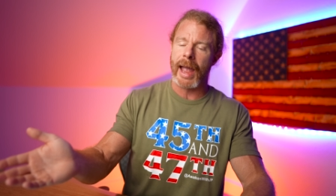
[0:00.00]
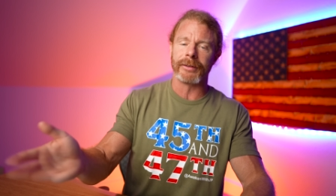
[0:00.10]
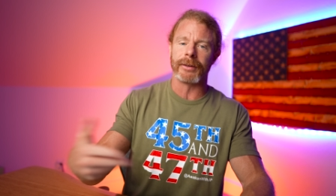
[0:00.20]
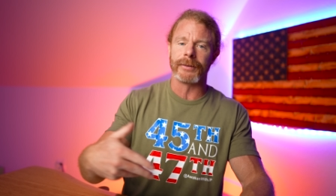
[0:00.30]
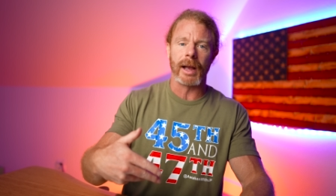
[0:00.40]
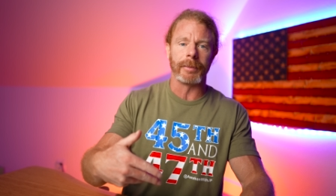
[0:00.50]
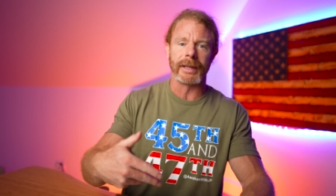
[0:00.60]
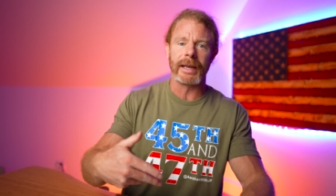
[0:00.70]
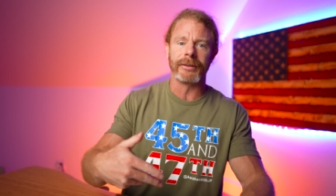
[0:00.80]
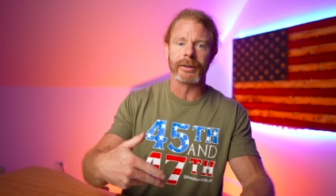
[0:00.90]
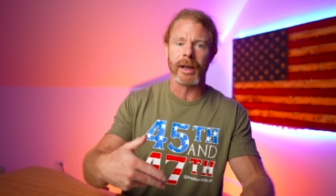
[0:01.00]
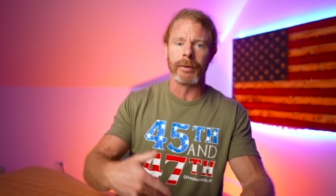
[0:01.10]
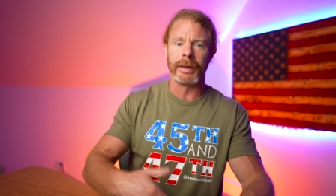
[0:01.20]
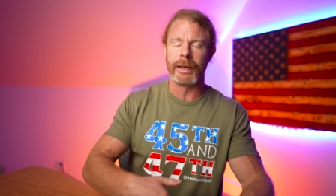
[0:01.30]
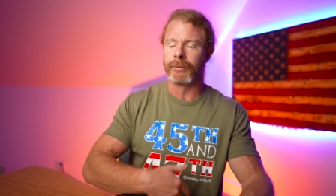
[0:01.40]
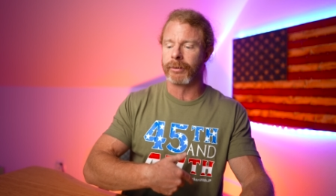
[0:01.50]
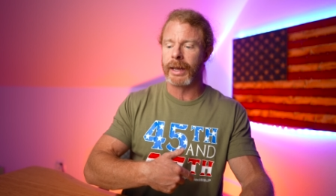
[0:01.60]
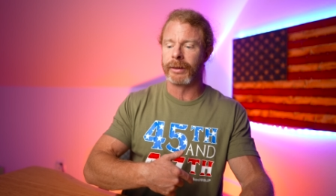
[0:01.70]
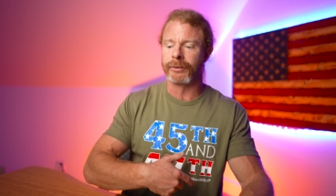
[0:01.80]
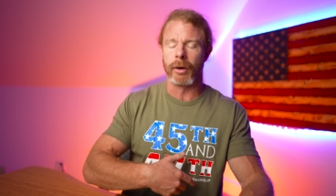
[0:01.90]
As of a couple days ago, he
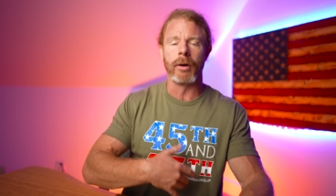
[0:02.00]
raised